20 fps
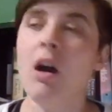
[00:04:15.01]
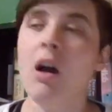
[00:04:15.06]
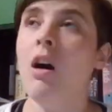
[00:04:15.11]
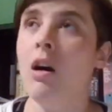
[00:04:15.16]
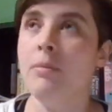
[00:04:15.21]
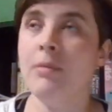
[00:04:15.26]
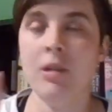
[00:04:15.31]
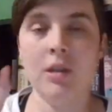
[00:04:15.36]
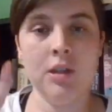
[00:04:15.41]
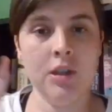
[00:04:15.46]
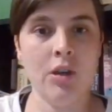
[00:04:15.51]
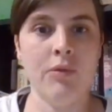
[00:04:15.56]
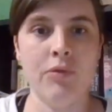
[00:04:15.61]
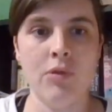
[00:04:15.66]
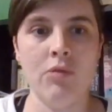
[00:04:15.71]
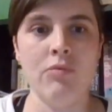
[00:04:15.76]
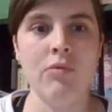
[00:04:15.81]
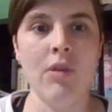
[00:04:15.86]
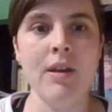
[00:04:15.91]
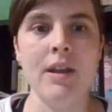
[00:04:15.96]
I'm going to go
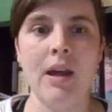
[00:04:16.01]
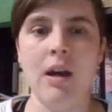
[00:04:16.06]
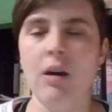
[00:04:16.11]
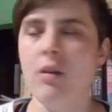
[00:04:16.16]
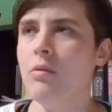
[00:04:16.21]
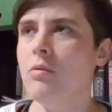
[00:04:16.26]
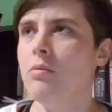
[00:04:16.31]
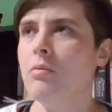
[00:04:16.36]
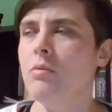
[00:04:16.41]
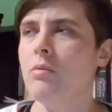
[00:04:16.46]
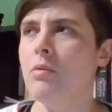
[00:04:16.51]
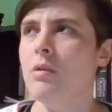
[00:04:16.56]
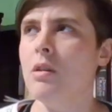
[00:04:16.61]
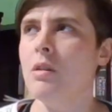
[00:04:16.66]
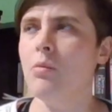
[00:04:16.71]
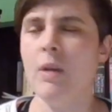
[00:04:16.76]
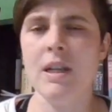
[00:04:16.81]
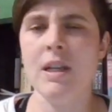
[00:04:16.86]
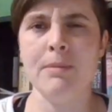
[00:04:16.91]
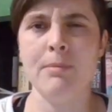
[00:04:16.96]
for a run now,
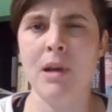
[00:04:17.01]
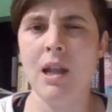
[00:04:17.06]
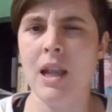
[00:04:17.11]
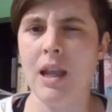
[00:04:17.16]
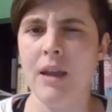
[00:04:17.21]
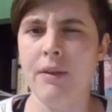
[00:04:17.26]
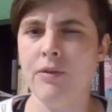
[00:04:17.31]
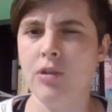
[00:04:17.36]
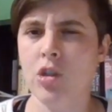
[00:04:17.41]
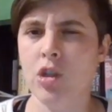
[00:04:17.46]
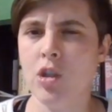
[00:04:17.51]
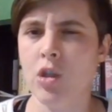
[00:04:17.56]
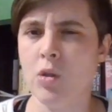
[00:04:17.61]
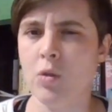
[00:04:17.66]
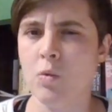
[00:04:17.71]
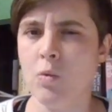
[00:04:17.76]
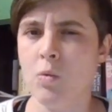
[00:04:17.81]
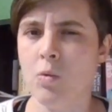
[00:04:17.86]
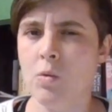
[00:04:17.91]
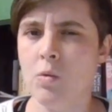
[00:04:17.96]
where's my left shoe?